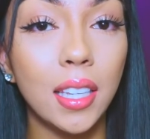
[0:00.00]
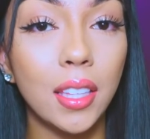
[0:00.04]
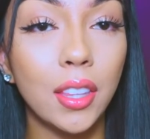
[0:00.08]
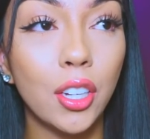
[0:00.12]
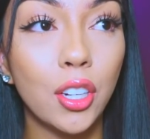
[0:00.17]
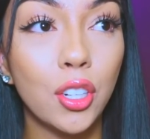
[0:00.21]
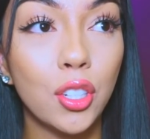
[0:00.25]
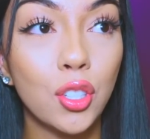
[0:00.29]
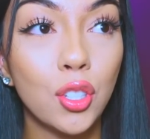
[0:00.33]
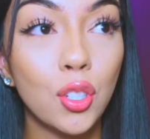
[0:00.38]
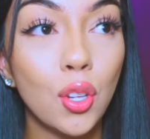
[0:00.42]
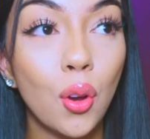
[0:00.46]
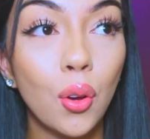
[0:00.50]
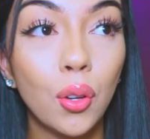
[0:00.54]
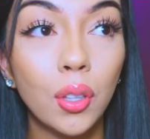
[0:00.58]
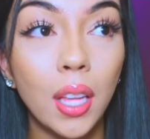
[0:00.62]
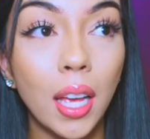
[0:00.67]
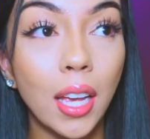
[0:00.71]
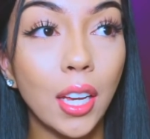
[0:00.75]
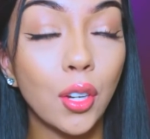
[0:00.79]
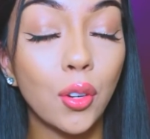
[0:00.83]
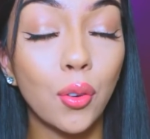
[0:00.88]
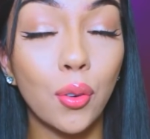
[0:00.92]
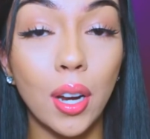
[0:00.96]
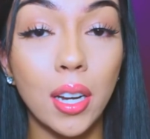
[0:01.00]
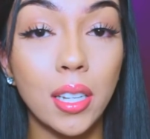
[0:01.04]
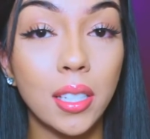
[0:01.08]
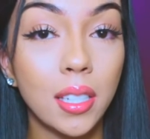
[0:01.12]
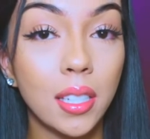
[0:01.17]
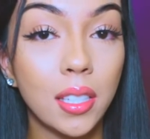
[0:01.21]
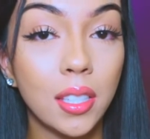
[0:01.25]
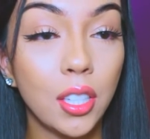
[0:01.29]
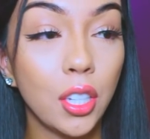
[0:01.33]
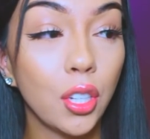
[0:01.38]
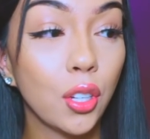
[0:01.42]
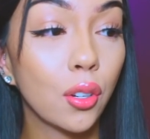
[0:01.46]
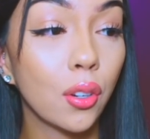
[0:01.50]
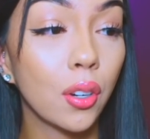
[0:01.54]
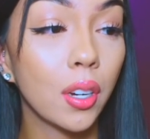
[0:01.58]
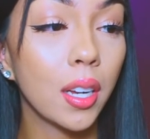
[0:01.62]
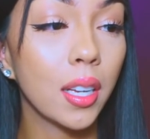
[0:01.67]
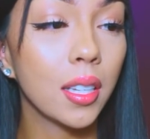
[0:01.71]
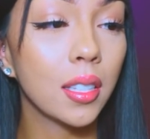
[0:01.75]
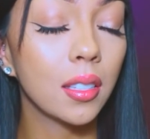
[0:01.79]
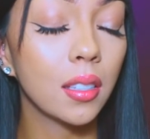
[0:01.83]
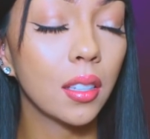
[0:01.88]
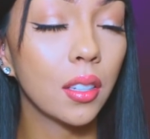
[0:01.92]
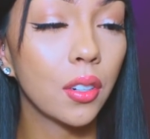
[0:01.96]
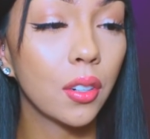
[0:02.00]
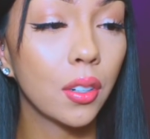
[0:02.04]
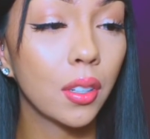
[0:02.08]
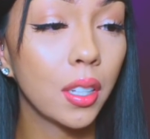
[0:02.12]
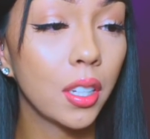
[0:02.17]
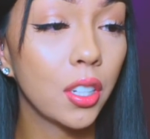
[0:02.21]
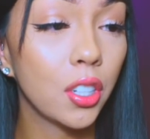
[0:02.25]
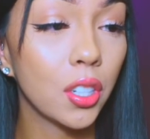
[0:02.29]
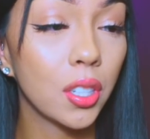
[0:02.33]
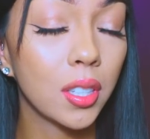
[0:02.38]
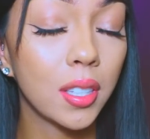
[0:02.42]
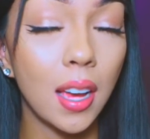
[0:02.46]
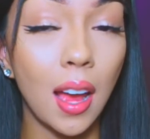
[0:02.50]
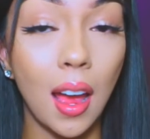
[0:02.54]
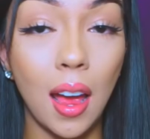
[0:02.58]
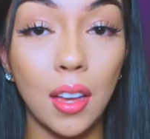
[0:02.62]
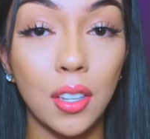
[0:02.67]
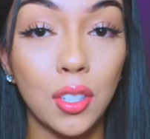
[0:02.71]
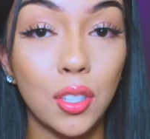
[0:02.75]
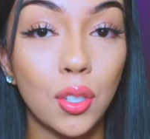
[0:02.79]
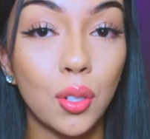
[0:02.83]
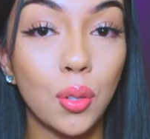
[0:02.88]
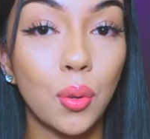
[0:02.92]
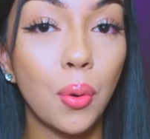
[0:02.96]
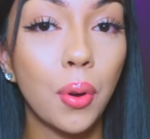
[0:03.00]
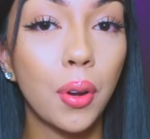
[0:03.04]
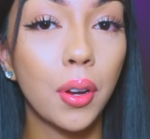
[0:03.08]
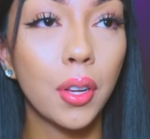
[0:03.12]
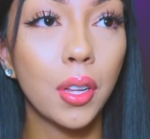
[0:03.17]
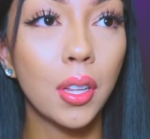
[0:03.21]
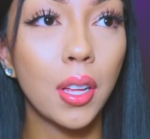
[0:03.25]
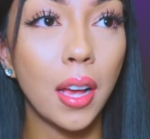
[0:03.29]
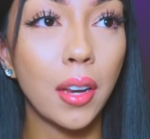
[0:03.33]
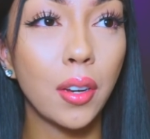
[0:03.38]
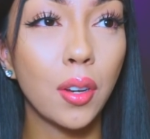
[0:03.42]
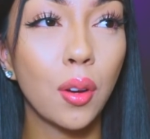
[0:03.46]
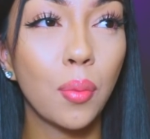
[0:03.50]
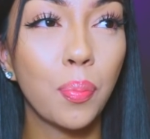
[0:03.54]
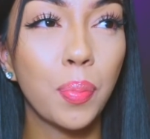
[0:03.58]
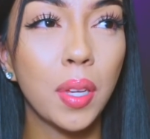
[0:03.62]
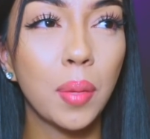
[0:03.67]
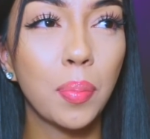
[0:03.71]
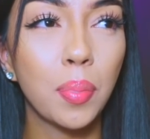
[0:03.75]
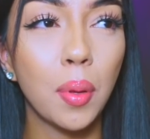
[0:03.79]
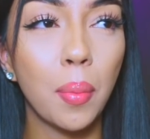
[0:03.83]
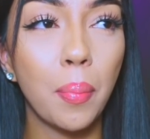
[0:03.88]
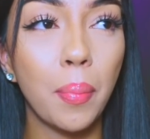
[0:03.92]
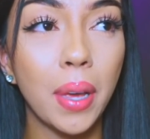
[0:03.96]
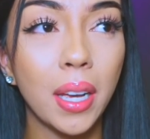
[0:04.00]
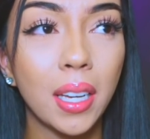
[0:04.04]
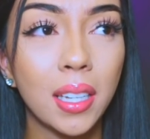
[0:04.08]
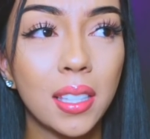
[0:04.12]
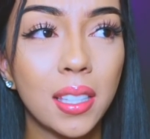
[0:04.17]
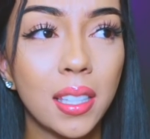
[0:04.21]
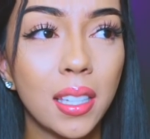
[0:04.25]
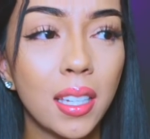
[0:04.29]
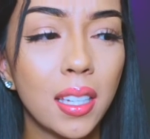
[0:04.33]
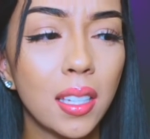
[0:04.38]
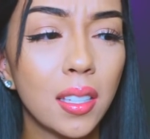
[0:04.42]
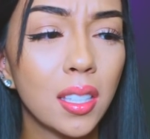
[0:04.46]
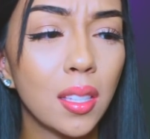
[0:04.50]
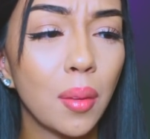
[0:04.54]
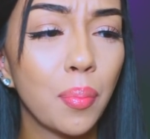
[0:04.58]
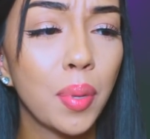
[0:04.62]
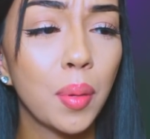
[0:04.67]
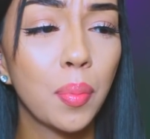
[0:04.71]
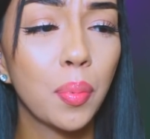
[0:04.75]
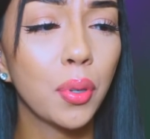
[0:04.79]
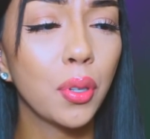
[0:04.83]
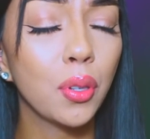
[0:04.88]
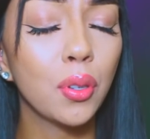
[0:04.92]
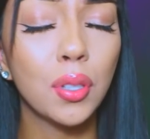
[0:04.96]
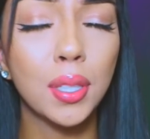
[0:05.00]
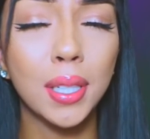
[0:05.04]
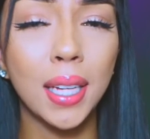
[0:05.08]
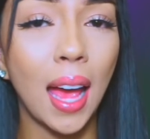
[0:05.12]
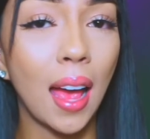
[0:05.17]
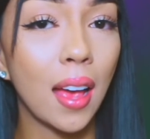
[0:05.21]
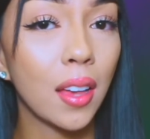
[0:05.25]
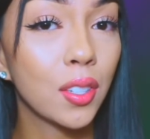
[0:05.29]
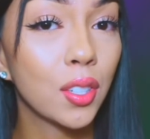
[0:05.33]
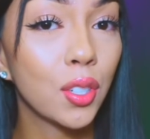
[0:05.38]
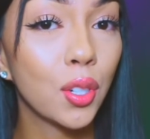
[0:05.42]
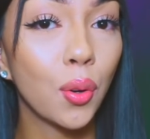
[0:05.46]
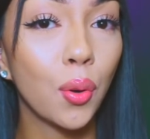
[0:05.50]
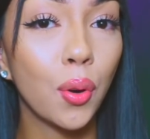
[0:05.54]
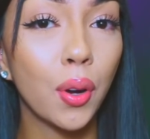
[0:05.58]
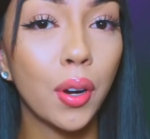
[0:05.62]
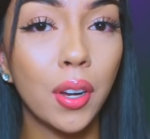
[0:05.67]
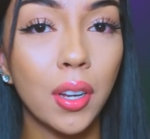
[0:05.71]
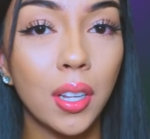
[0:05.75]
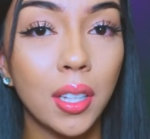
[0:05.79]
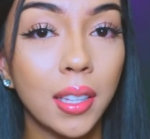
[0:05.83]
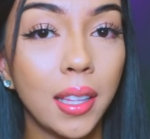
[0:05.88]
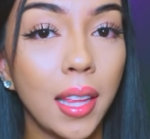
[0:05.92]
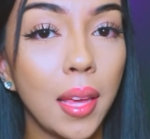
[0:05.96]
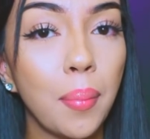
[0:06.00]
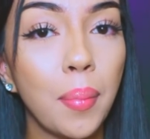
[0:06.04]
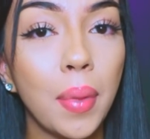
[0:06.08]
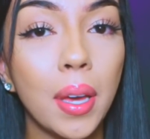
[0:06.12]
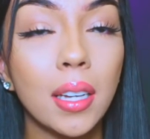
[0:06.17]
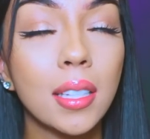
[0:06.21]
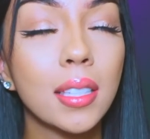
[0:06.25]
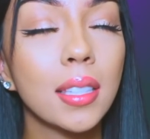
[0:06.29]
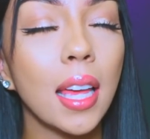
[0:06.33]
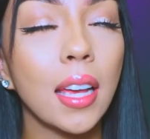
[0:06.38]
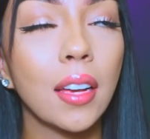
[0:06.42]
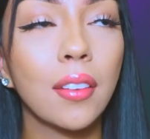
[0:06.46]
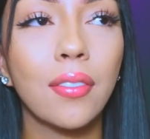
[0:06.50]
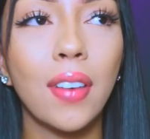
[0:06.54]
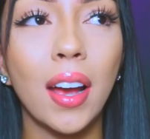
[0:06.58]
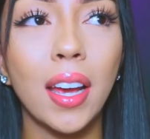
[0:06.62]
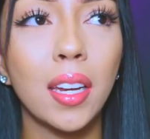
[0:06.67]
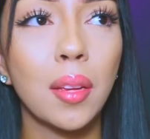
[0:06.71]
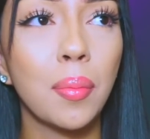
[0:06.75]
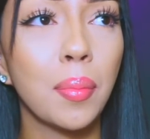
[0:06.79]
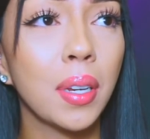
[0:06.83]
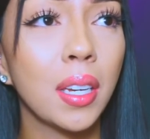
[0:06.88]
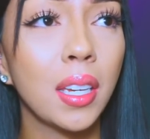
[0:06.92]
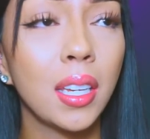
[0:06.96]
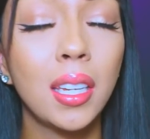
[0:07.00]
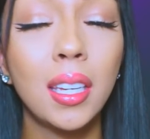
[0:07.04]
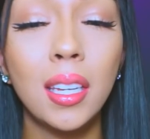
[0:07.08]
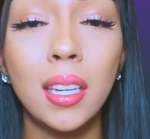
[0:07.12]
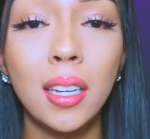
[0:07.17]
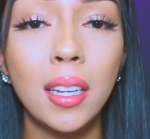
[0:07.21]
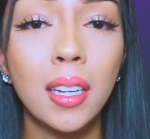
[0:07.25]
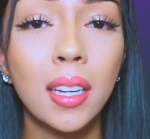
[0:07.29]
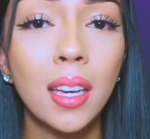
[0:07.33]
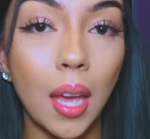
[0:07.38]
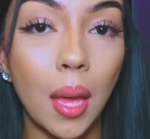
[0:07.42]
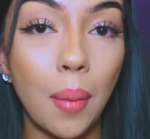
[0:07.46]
it. There's no like crazy secret. It's literally just castor oil. I know people mix it. Some people use castor oil and they mix like vitamin E.